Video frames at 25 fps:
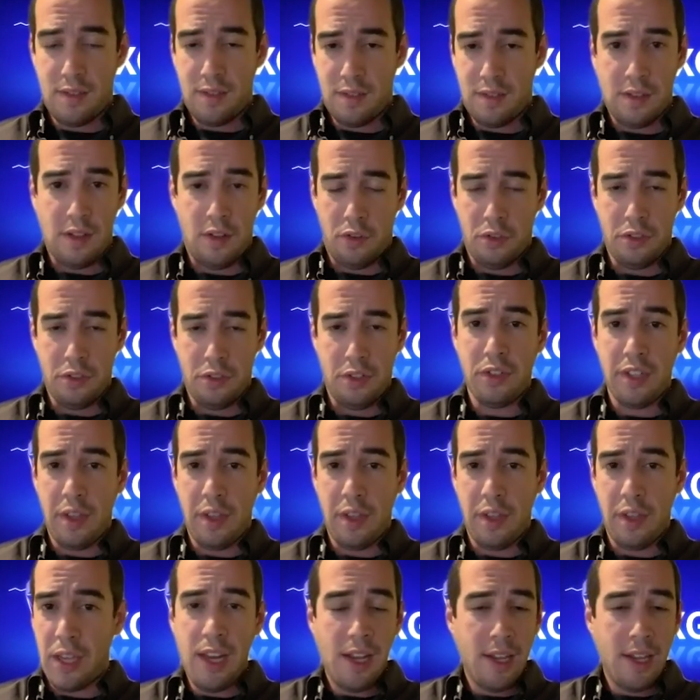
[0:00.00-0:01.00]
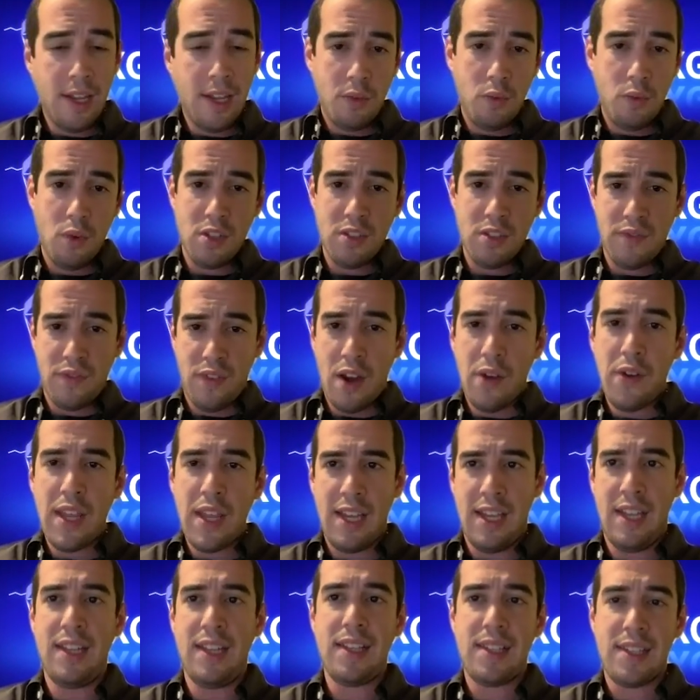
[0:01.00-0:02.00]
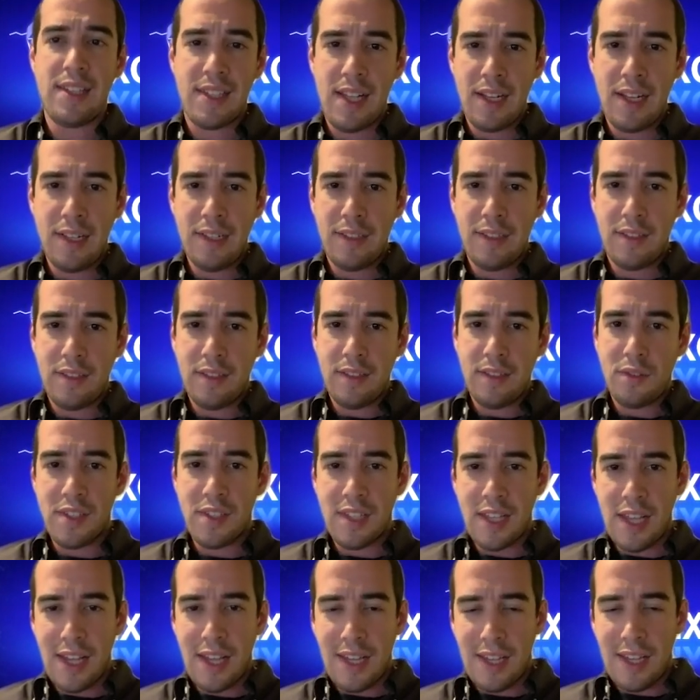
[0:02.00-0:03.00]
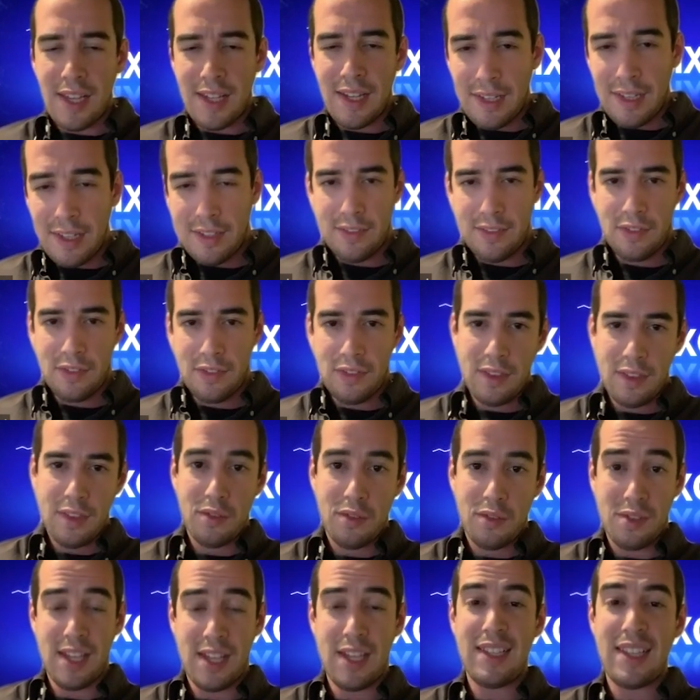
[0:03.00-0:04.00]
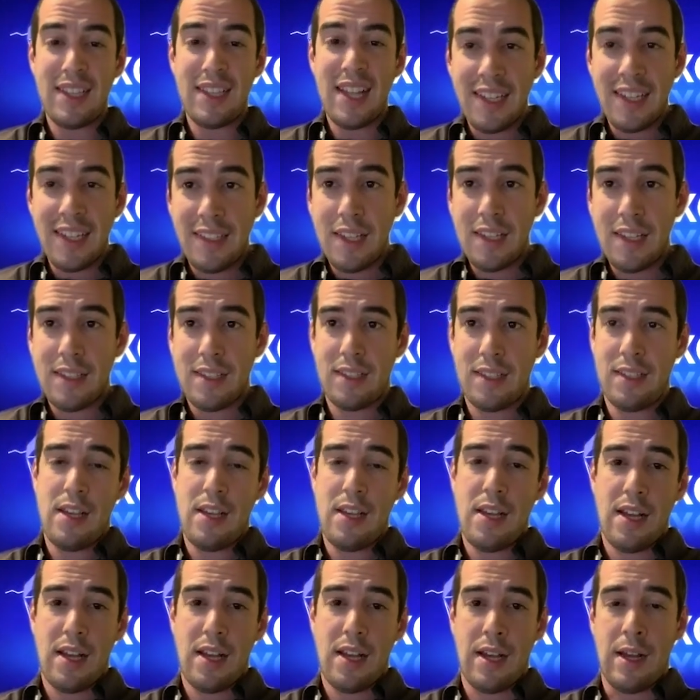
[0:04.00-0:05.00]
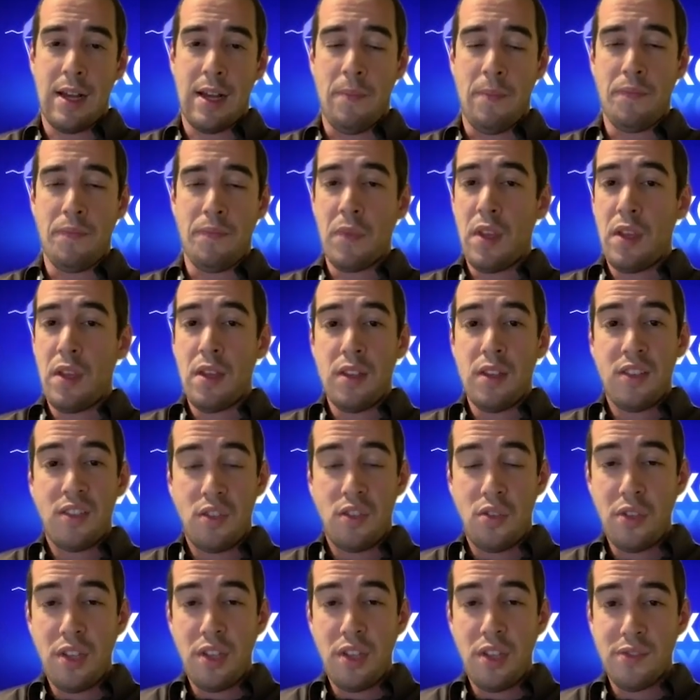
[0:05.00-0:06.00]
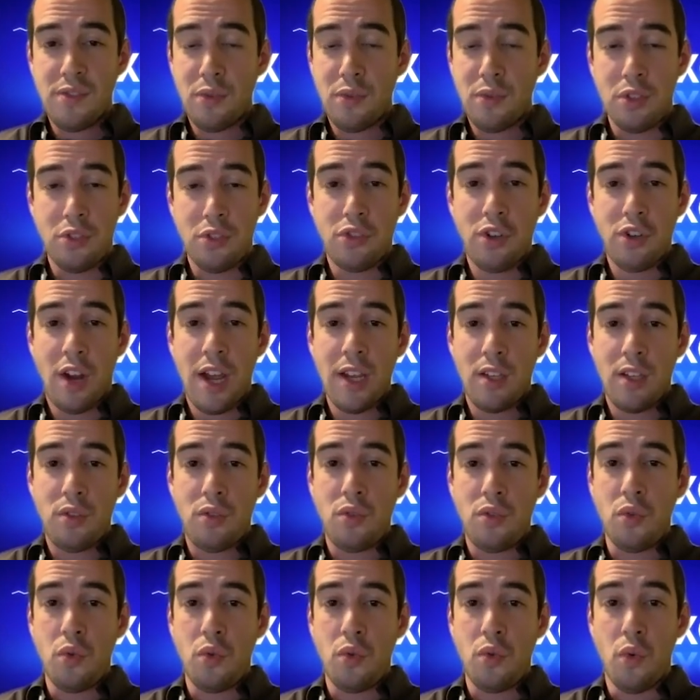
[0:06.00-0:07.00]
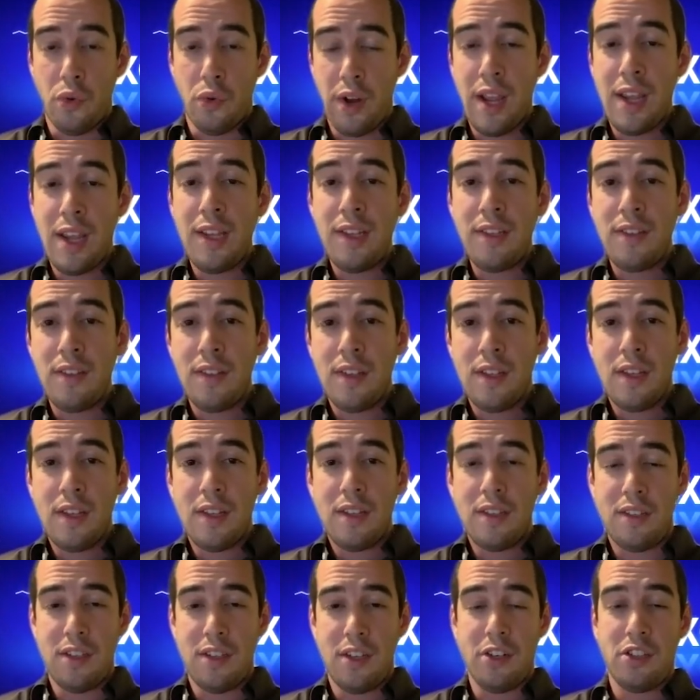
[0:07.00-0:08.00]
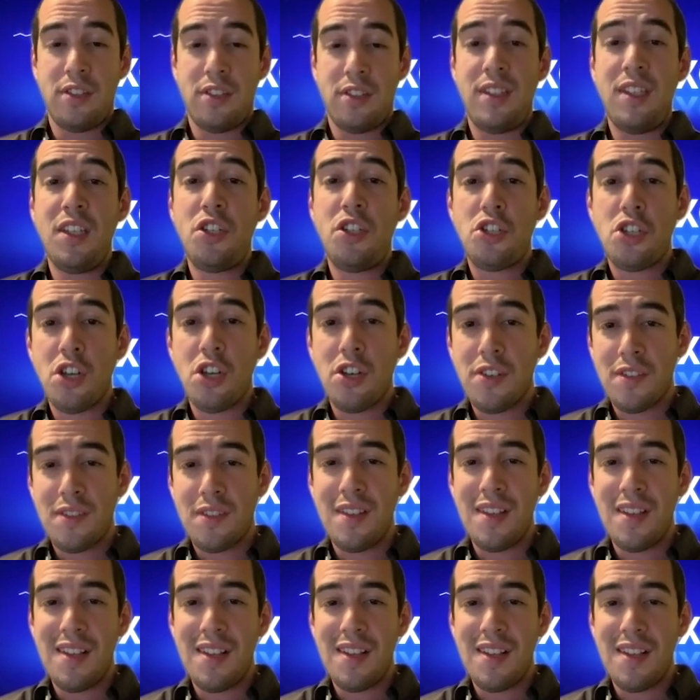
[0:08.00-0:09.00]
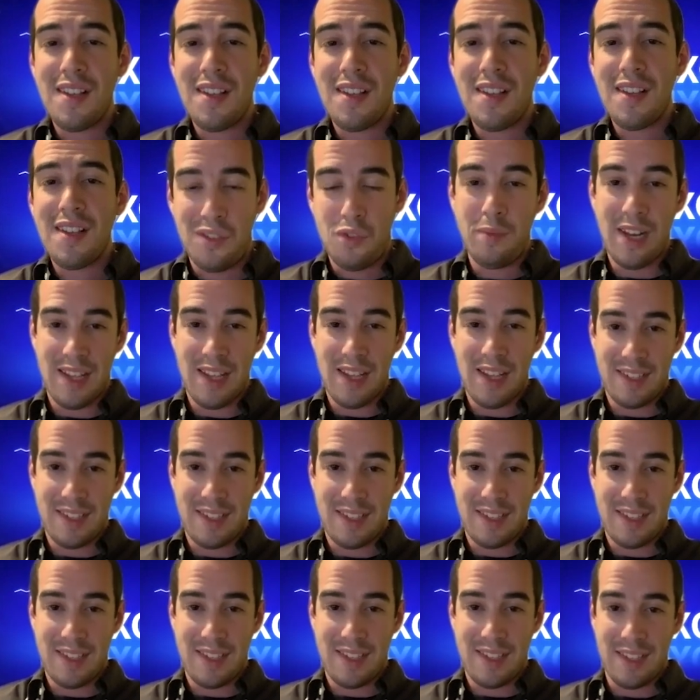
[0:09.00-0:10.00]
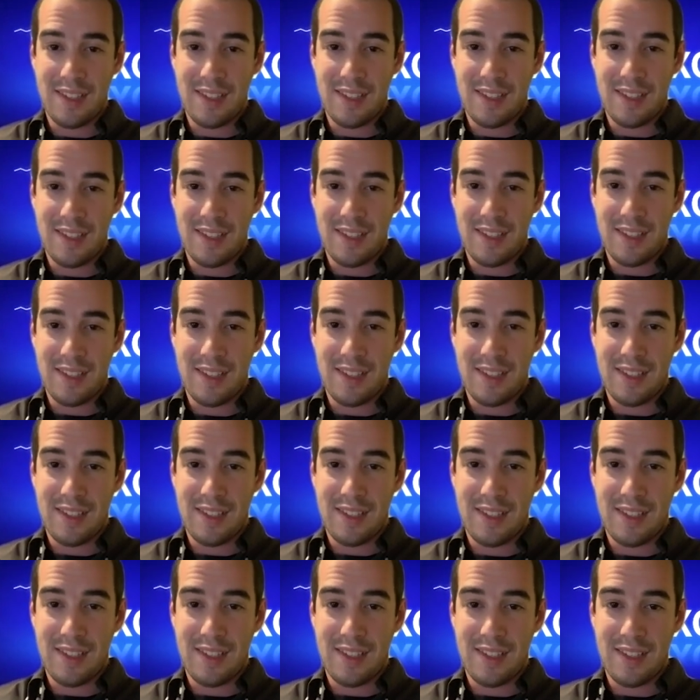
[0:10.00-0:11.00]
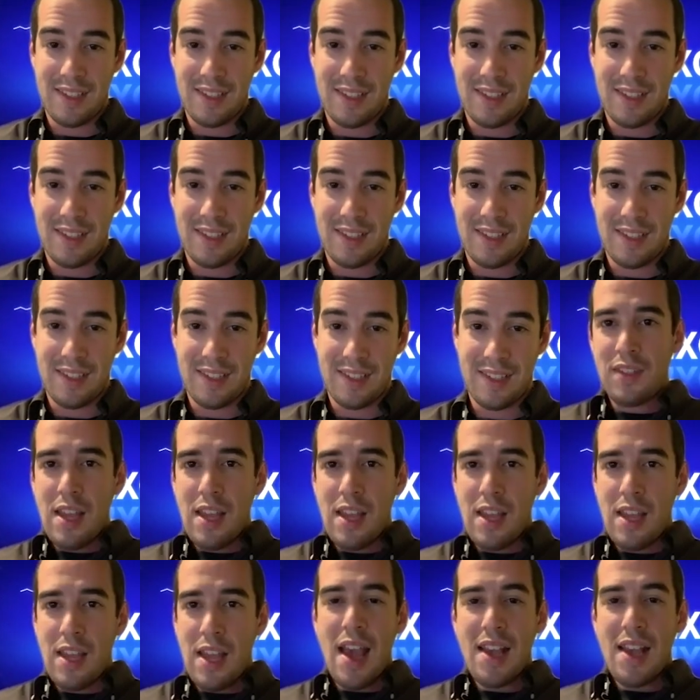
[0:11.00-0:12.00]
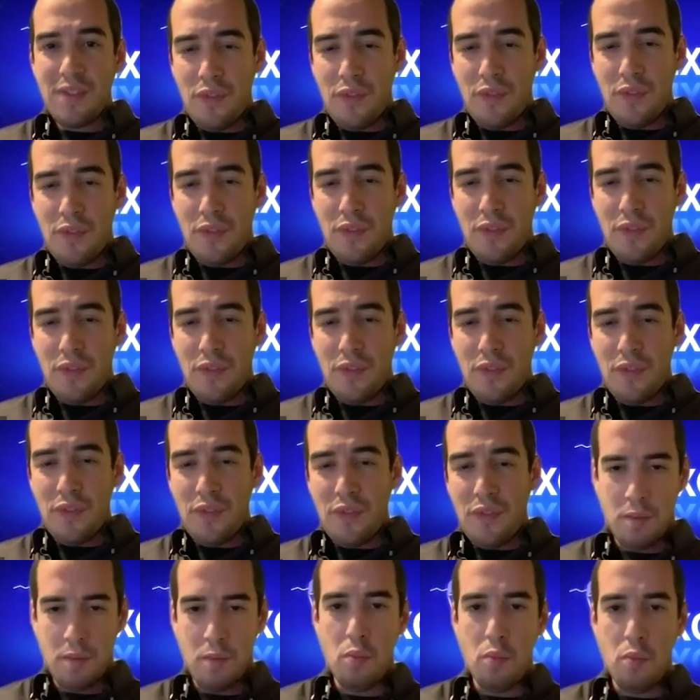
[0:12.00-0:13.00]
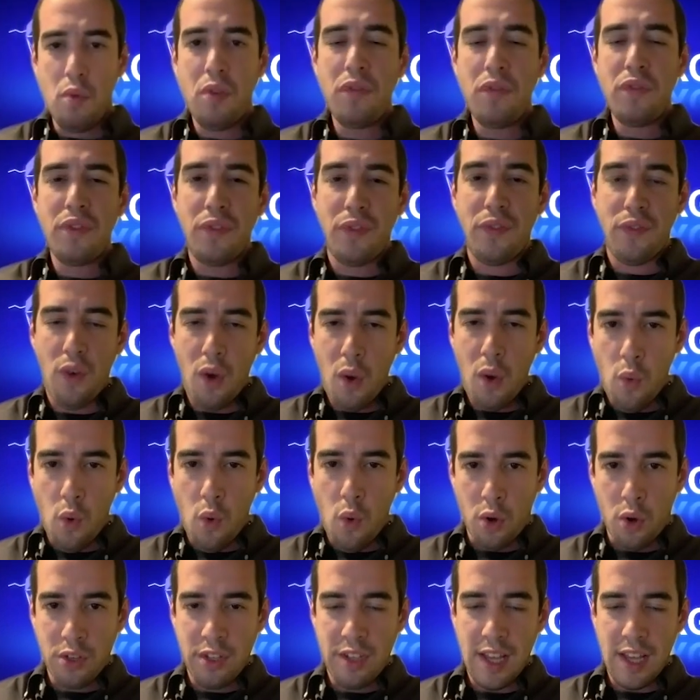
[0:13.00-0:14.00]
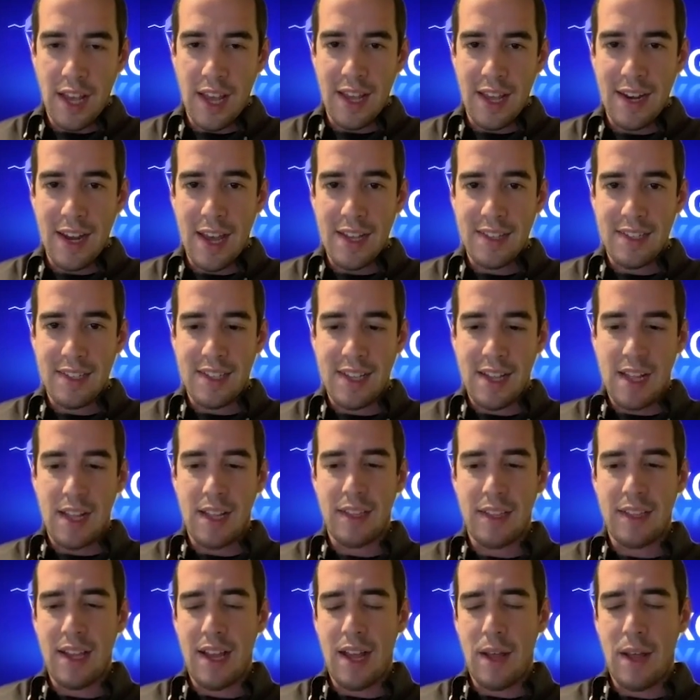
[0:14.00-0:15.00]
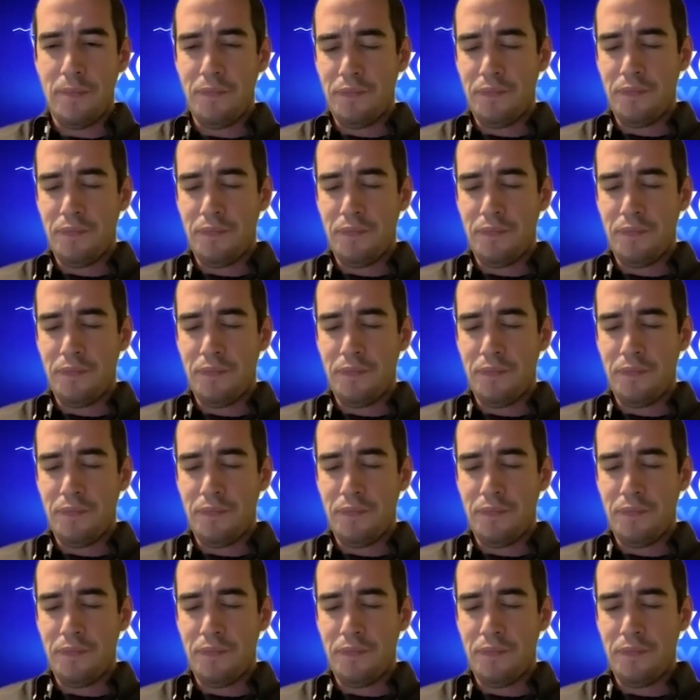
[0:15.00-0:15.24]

On the beginning, it was very innocent to say it like this. Students were trying to raid their teachers' Zoom lessons. But as things moved forward and as the